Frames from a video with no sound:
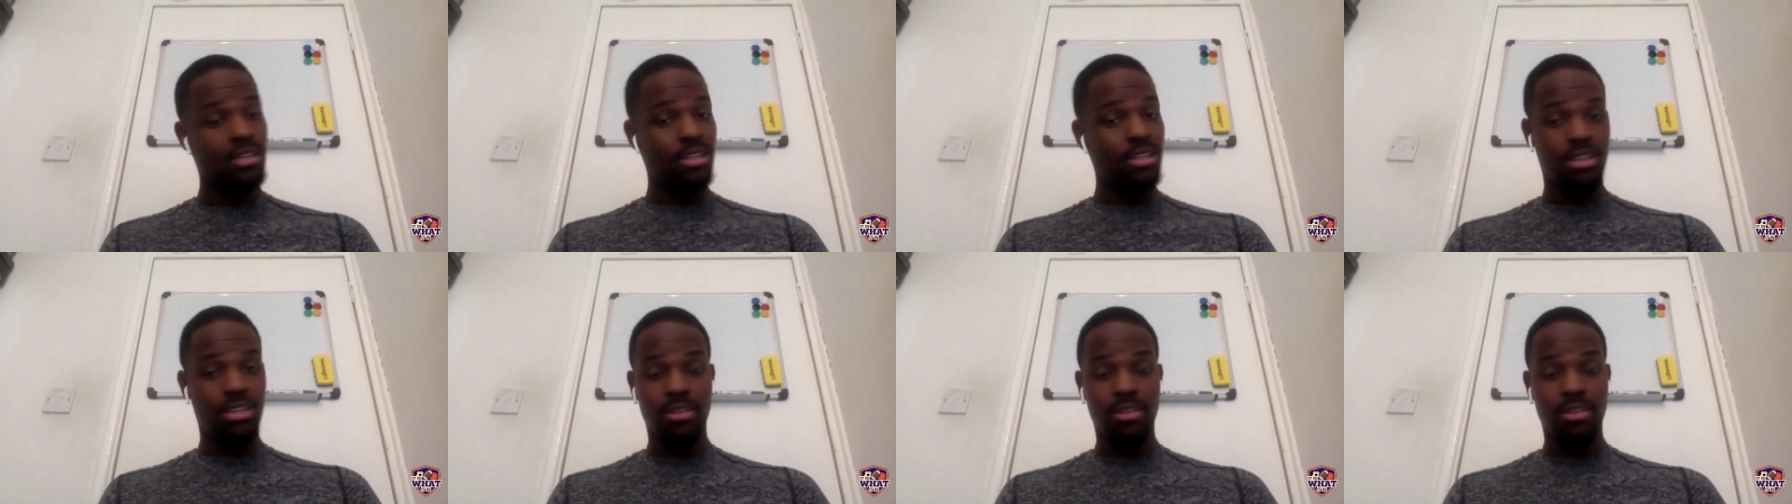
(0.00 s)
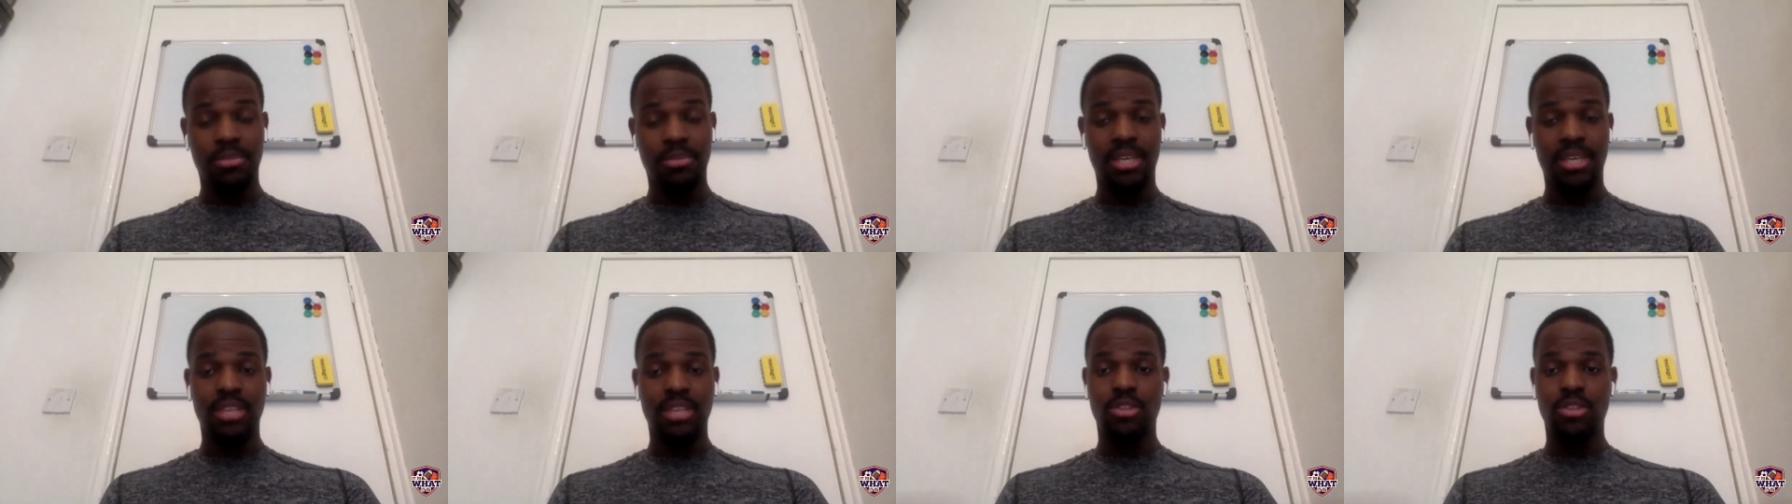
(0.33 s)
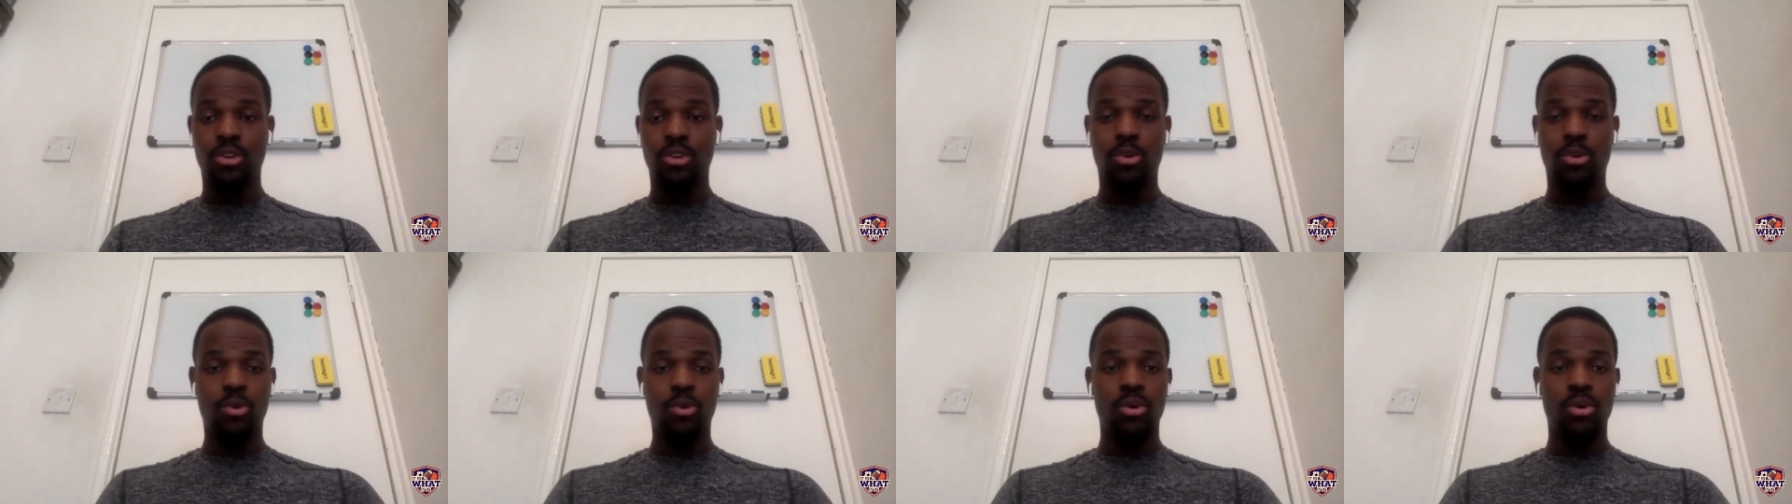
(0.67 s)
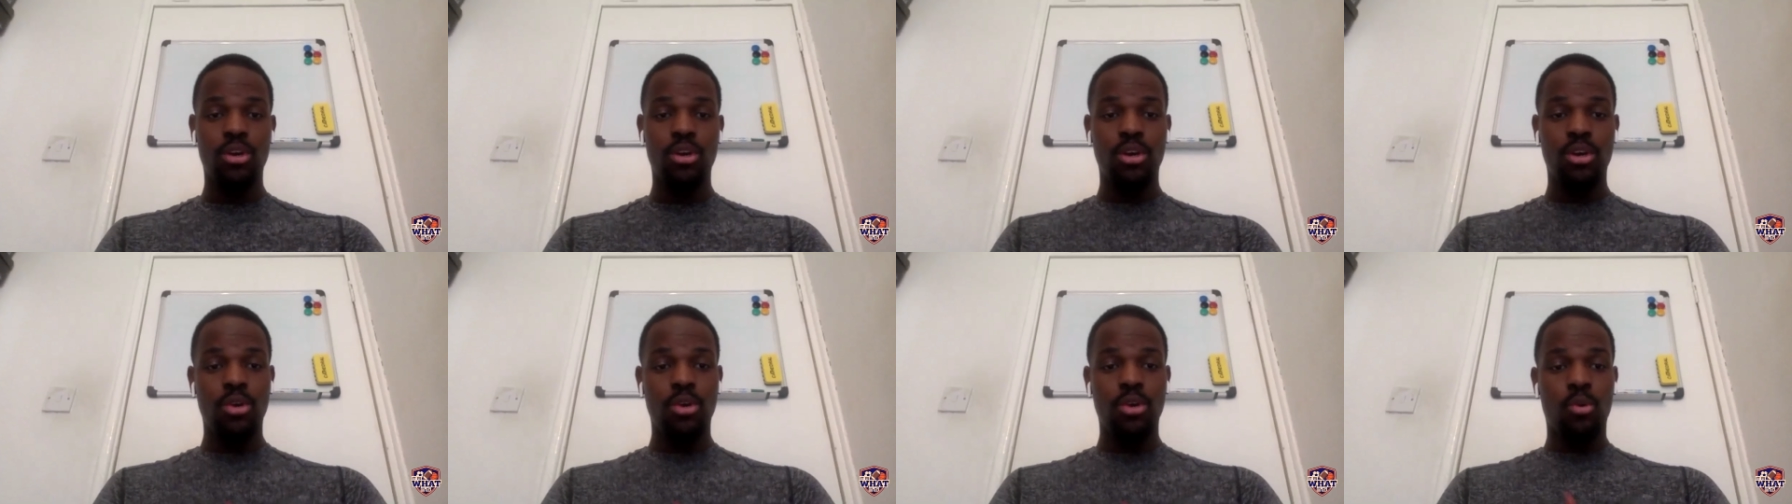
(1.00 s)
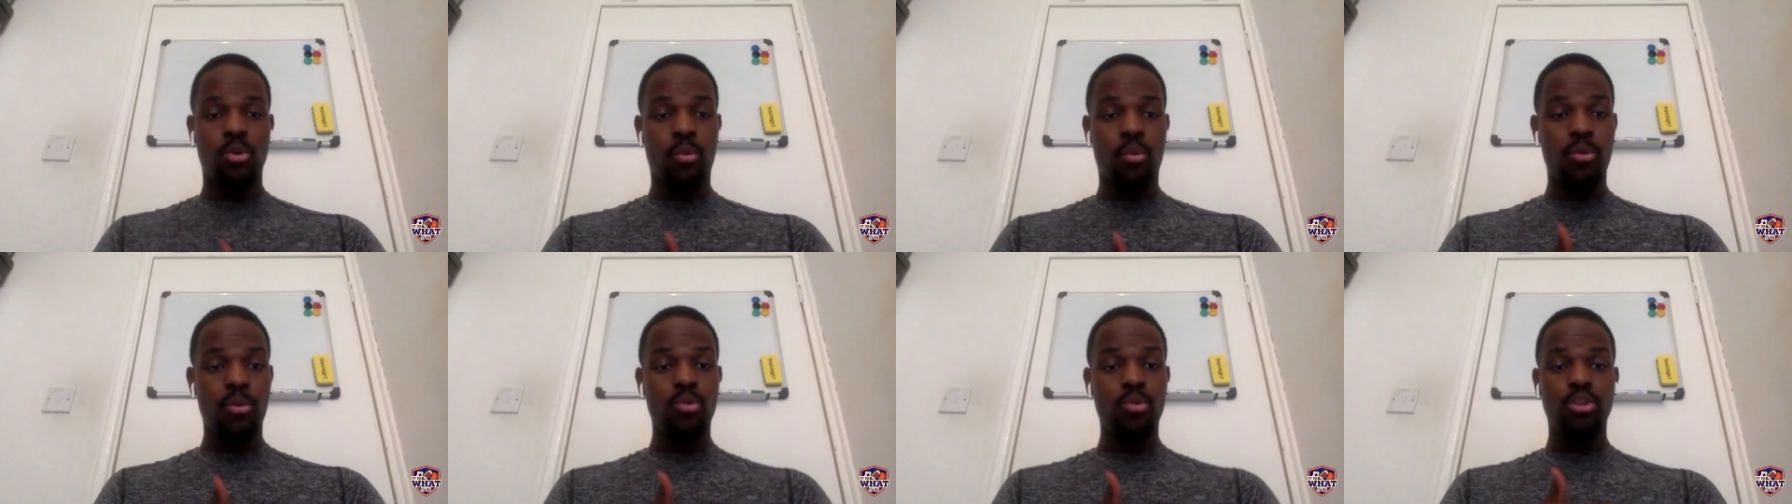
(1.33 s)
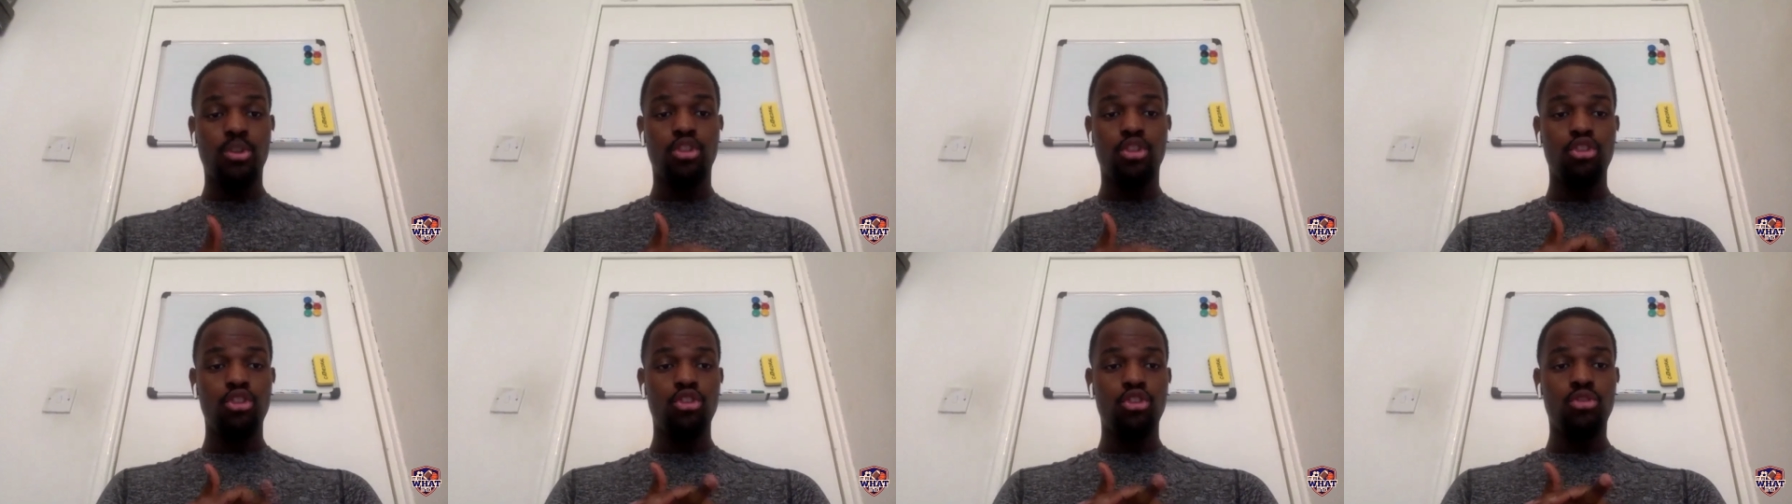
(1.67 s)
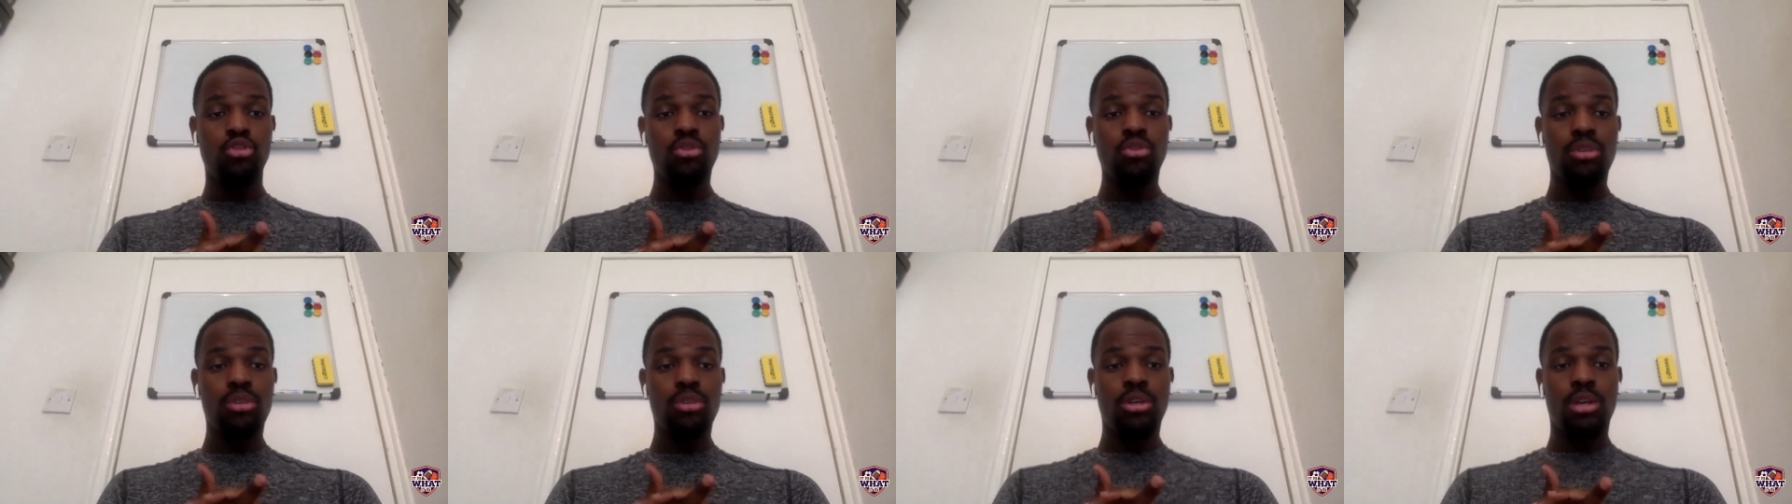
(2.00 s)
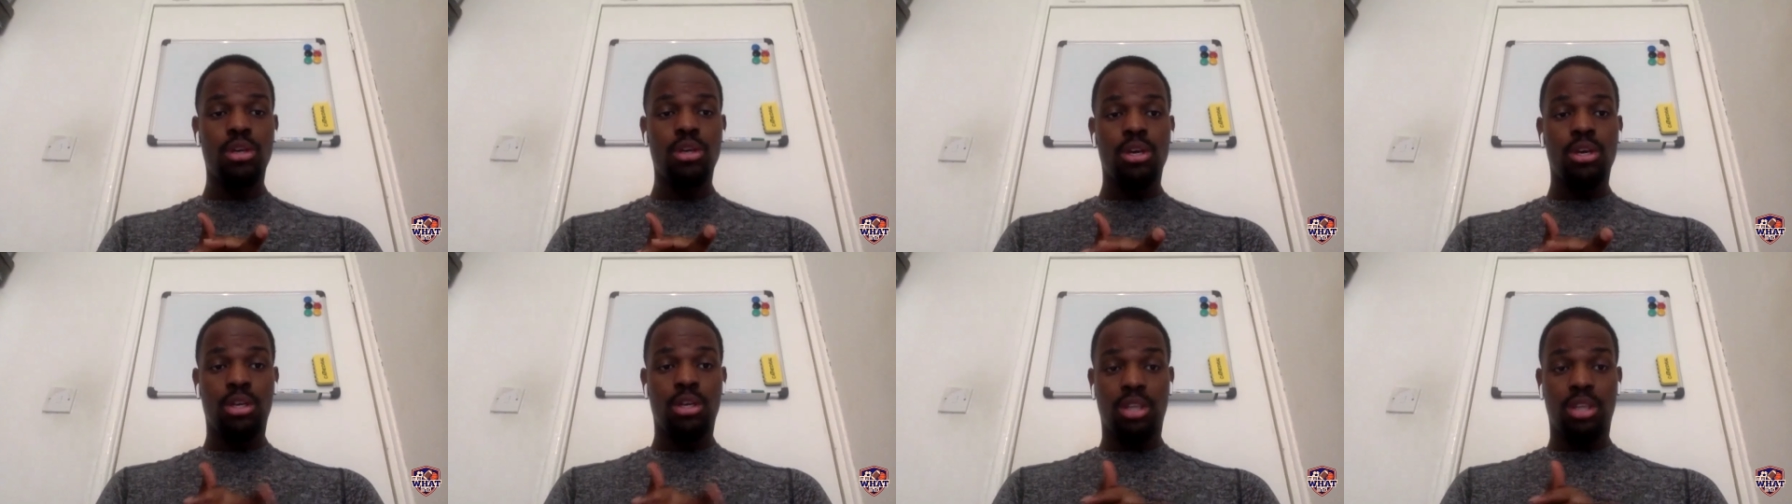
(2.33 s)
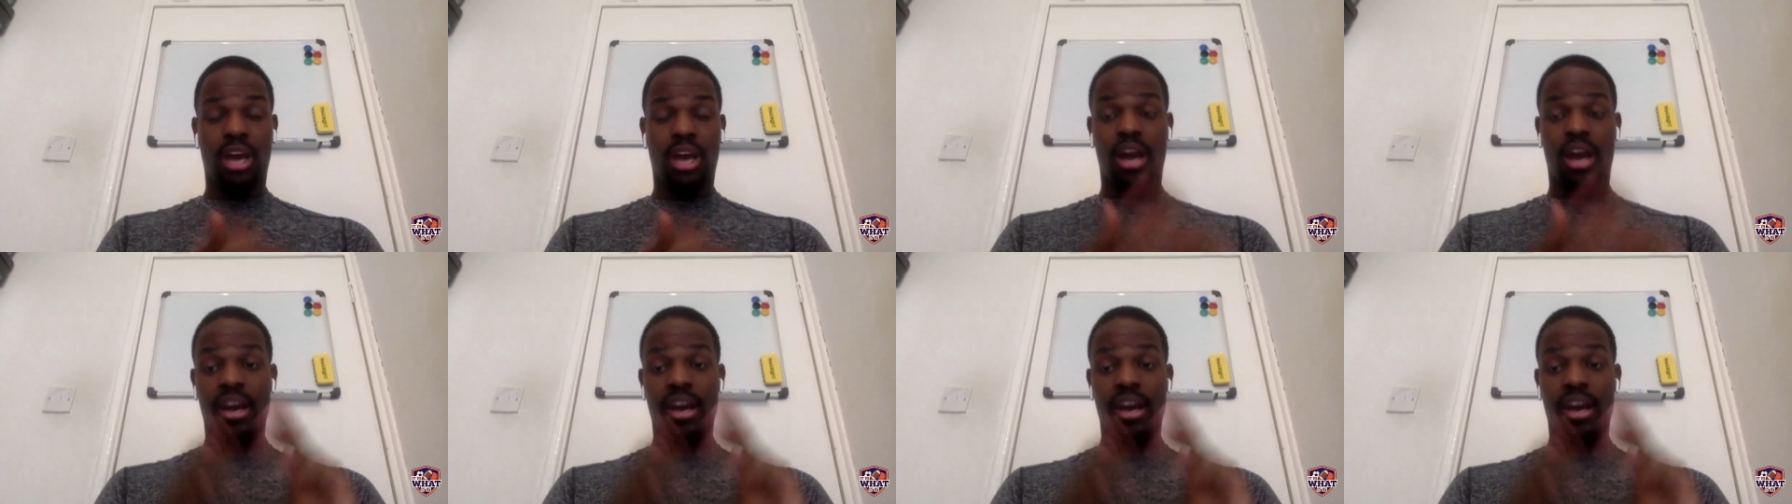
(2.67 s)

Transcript: You know what I'm saying? So we always knew that